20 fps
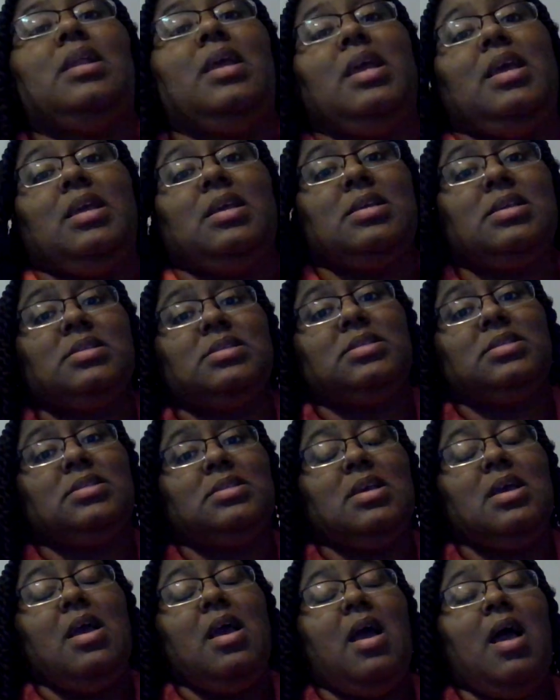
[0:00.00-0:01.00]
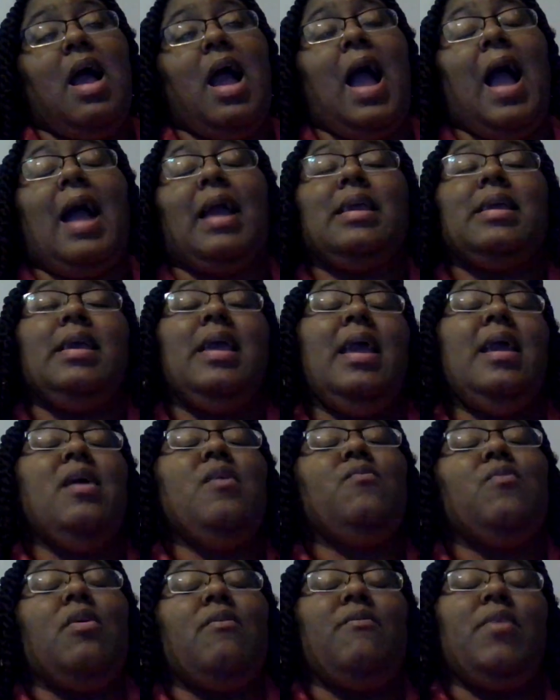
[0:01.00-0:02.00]
is. I
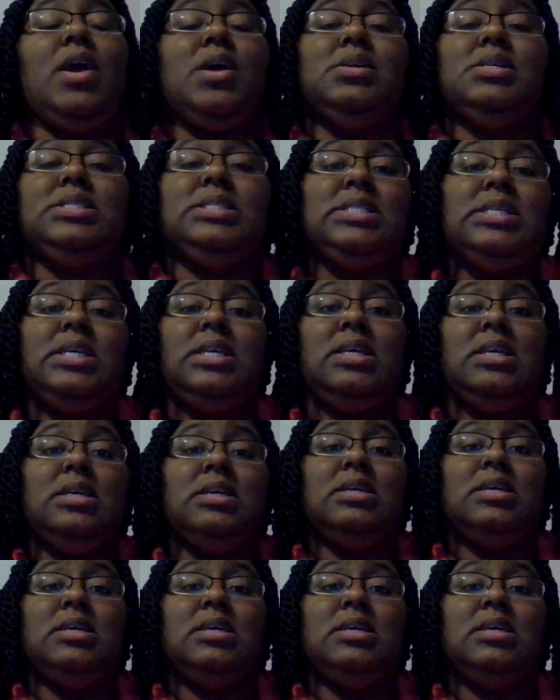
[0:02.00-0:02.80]
can't reverse it.